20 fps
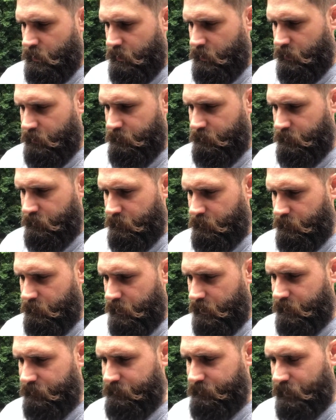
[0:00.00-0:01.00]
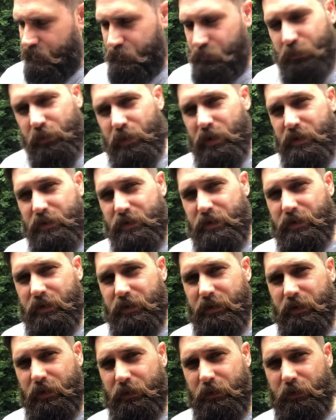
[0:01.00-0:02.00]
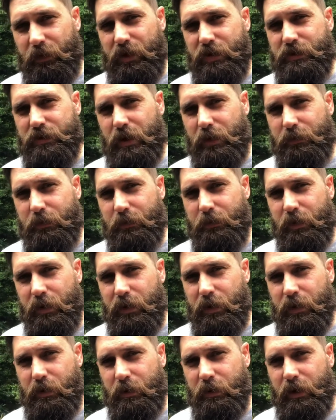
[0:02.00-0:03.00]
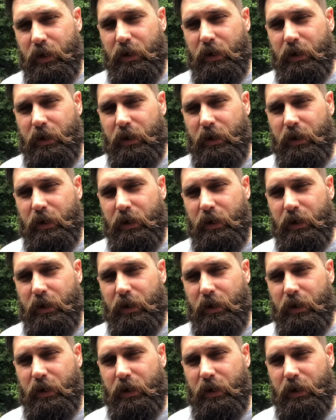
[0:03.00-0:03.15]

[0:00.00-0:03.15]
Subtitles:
And I guess I can finish off the video